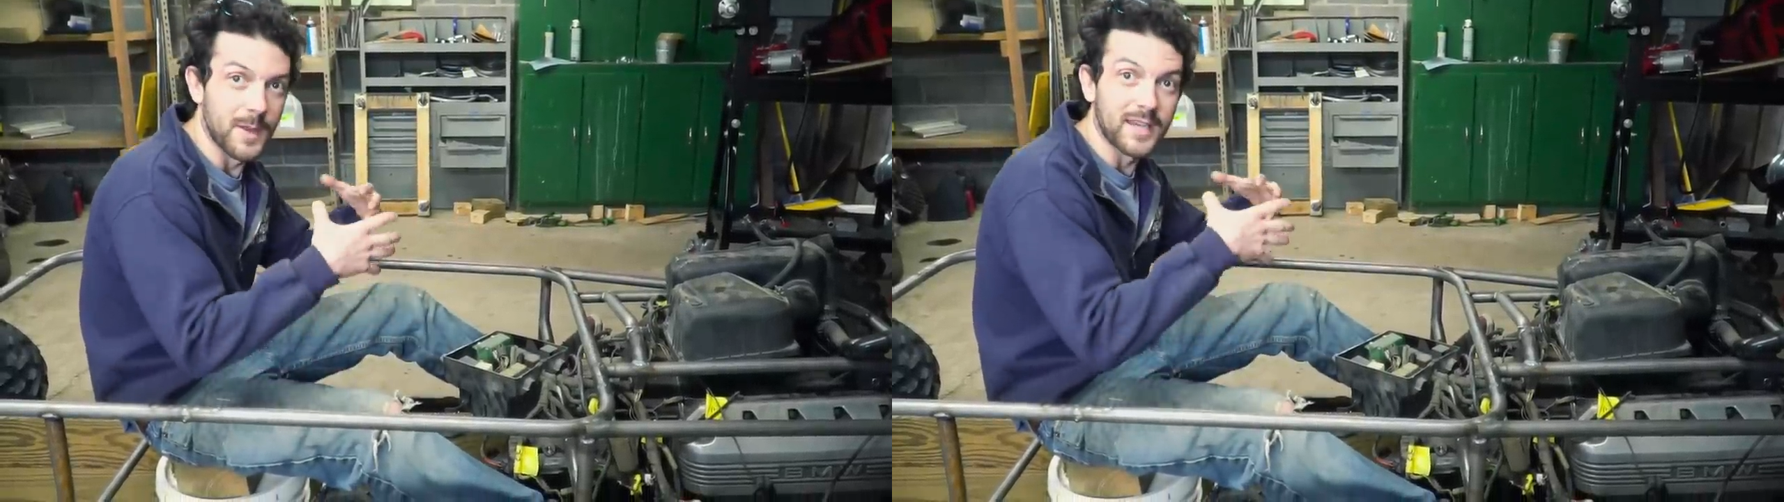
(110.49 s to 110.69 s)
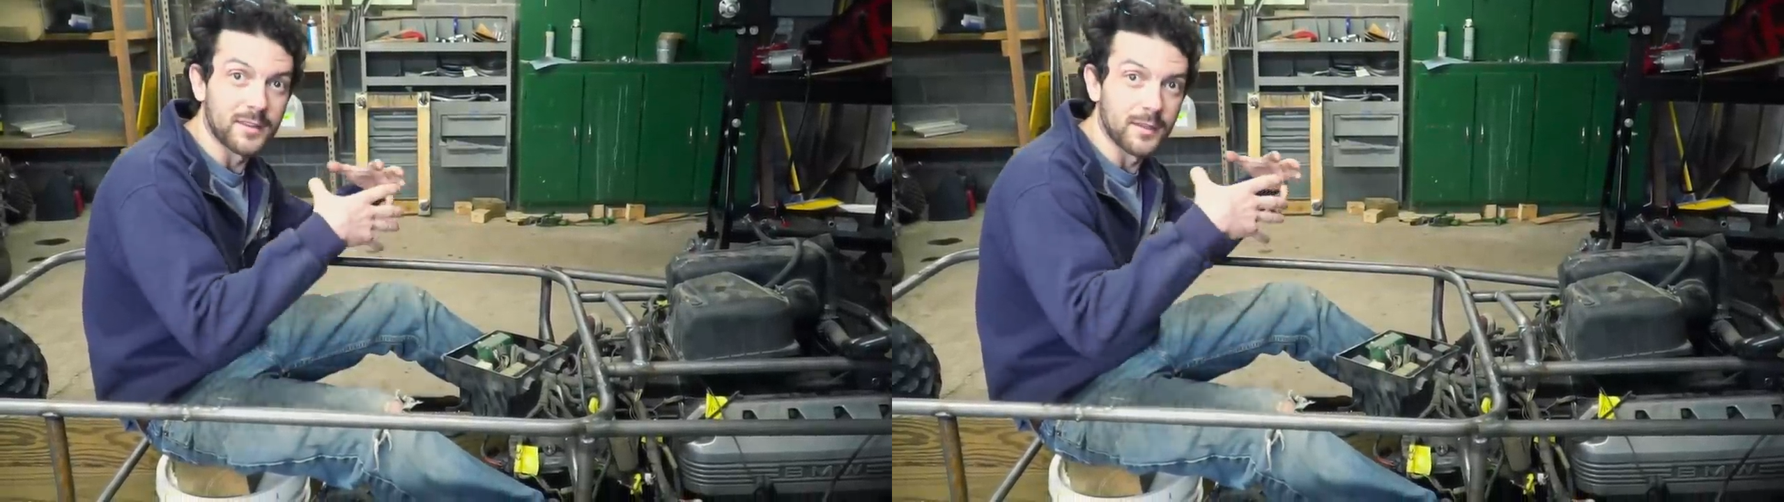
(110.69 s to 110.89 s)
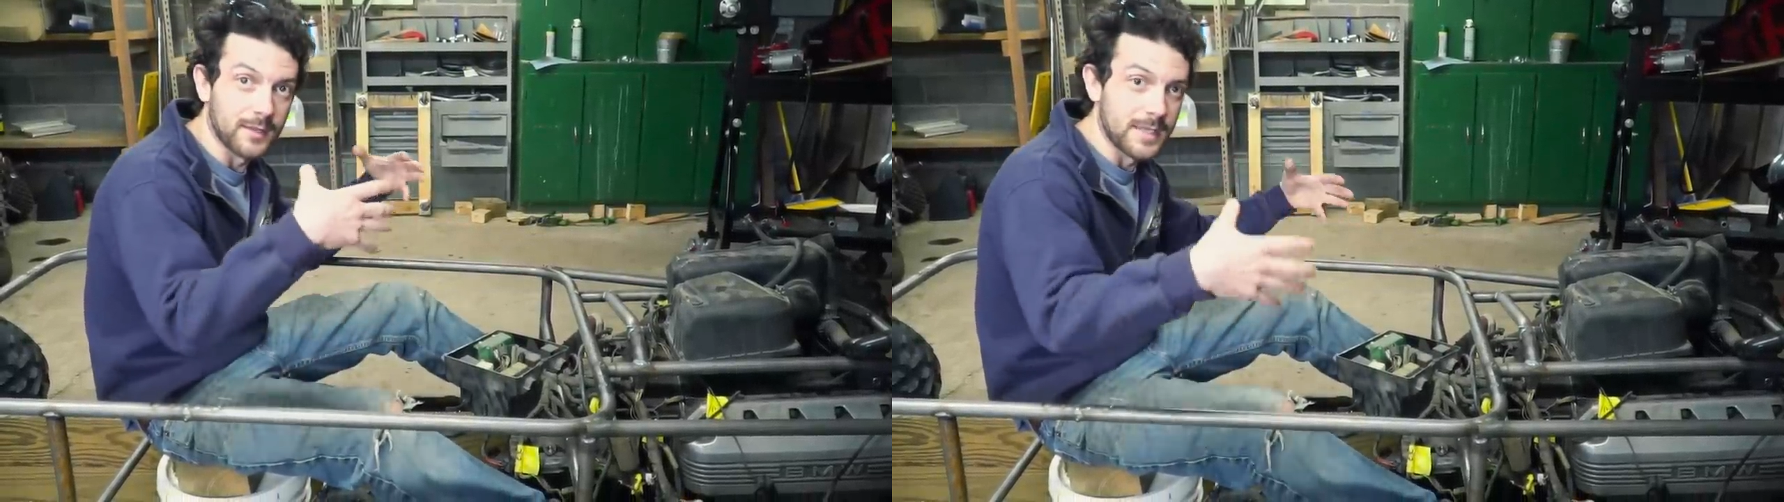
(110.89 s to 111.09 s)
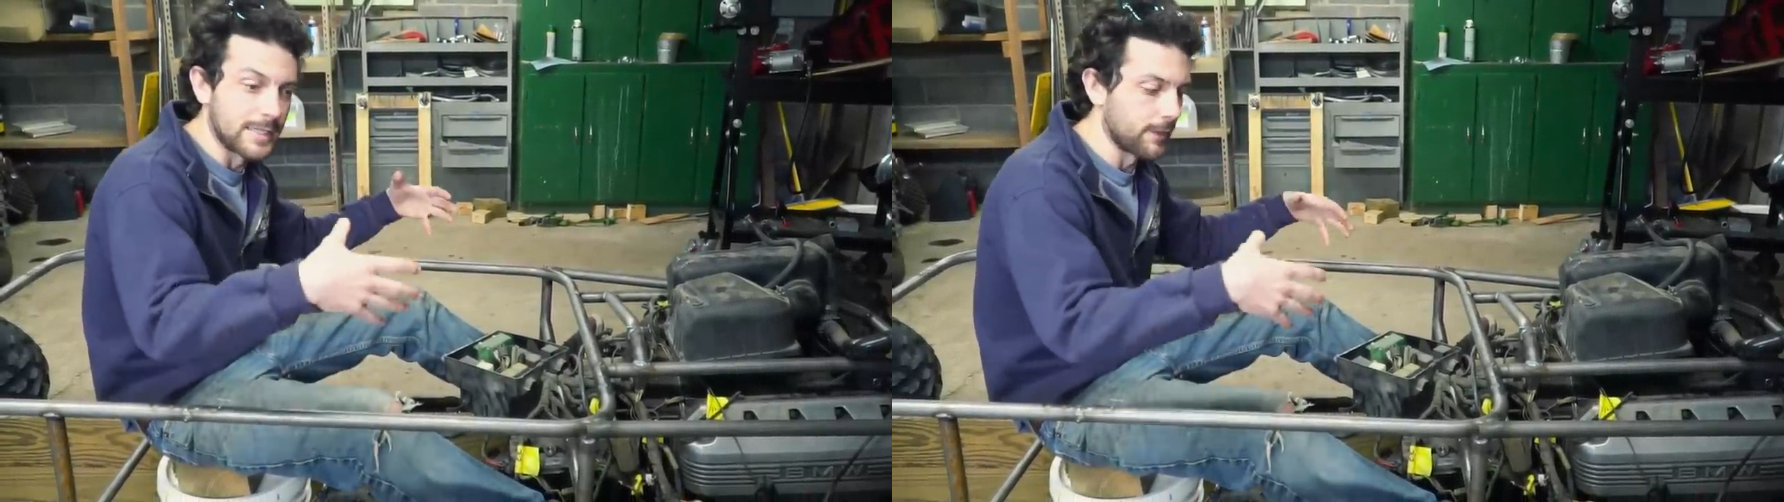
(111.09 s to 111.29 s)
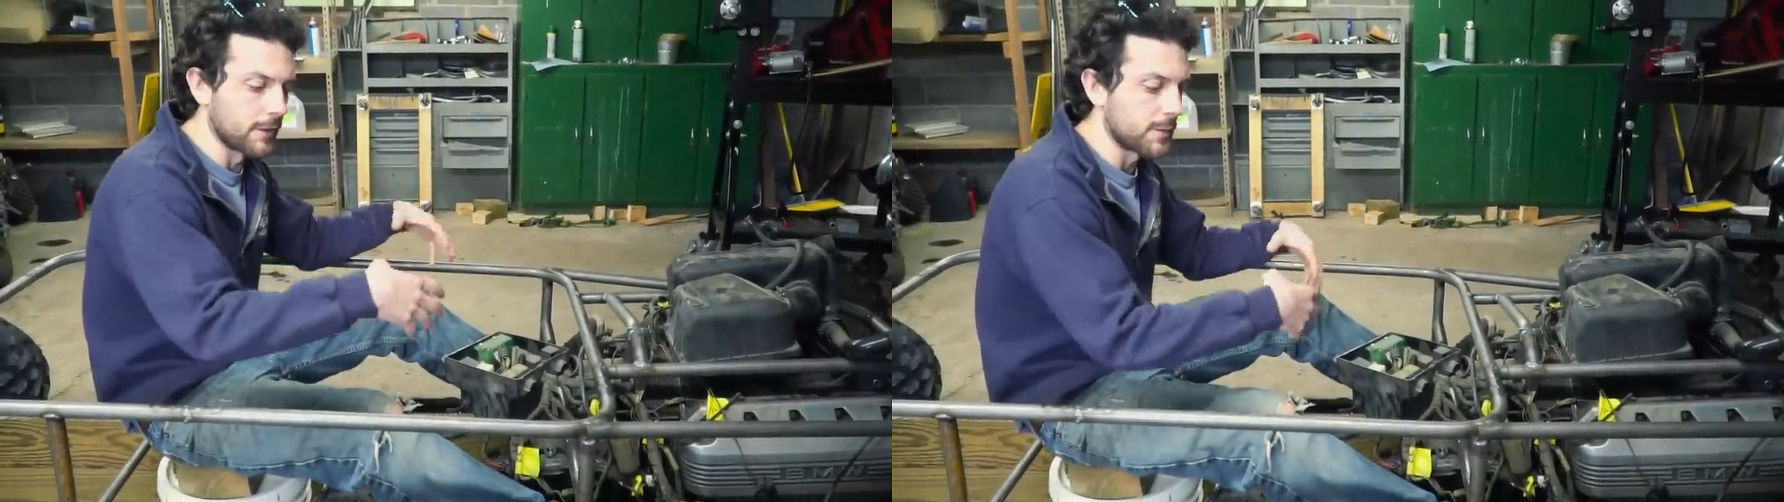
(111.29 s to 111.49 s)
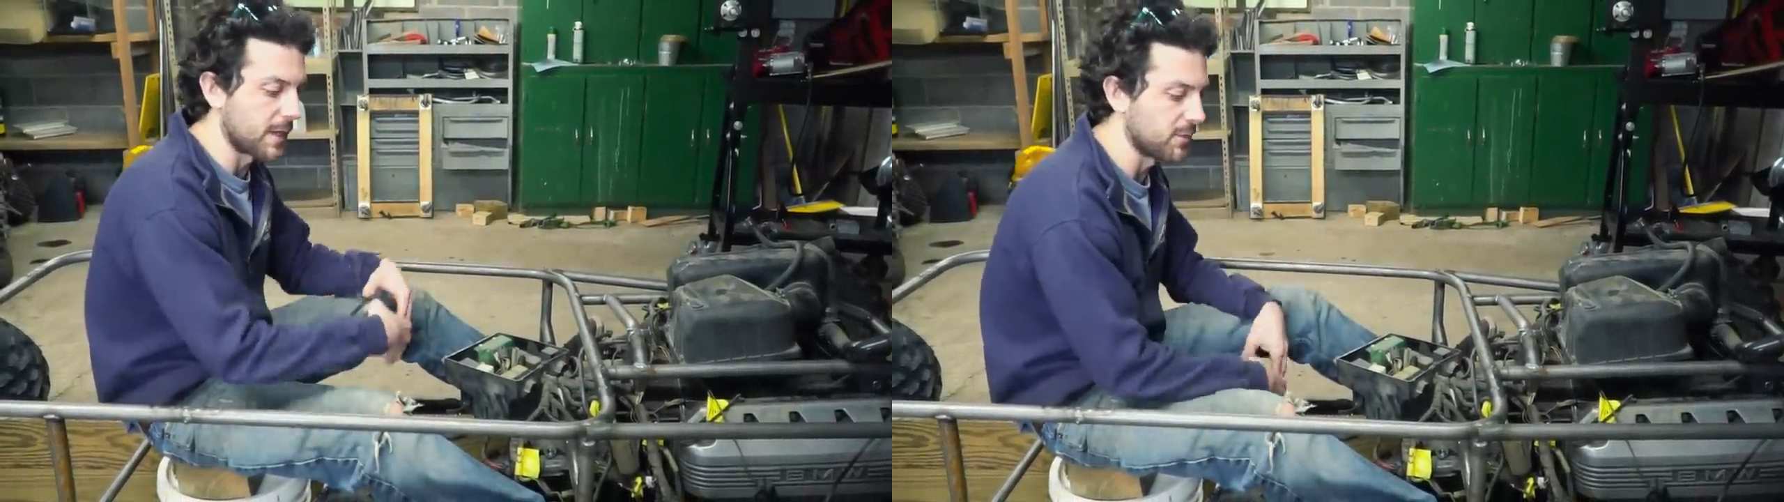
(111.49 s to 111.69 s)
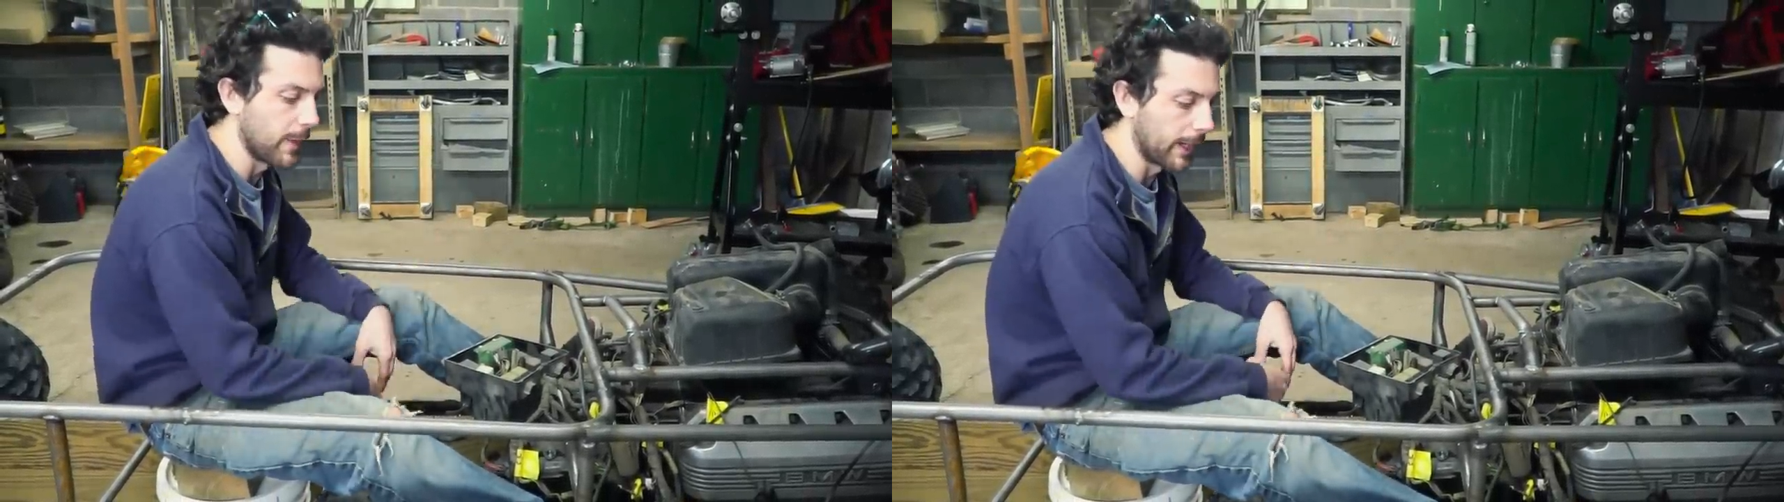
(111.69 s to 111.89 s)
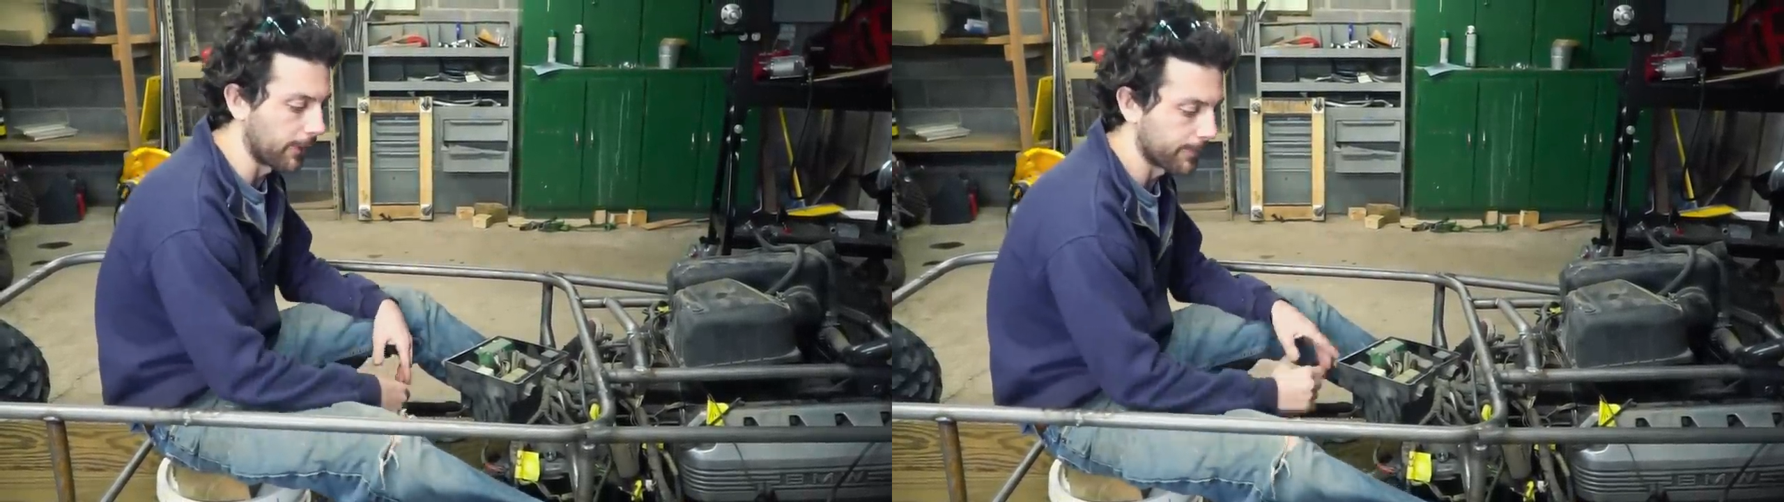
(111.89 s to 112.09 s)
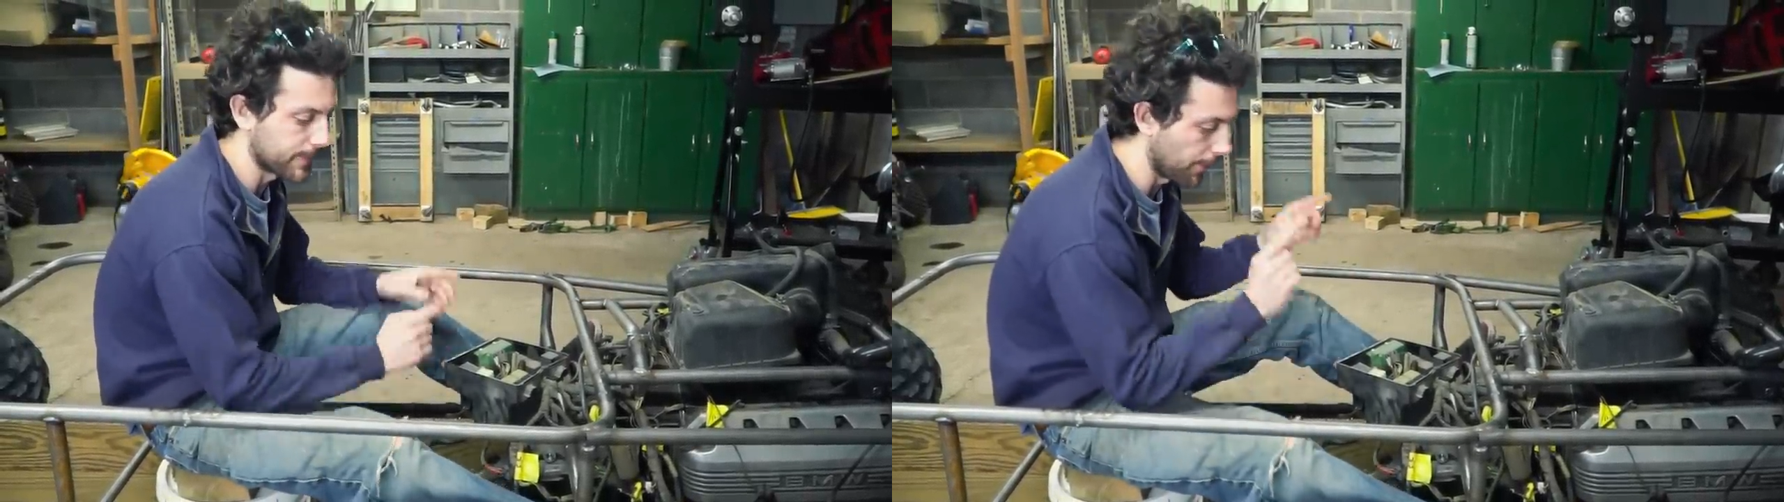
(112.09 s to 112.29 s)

make the interior space bigger.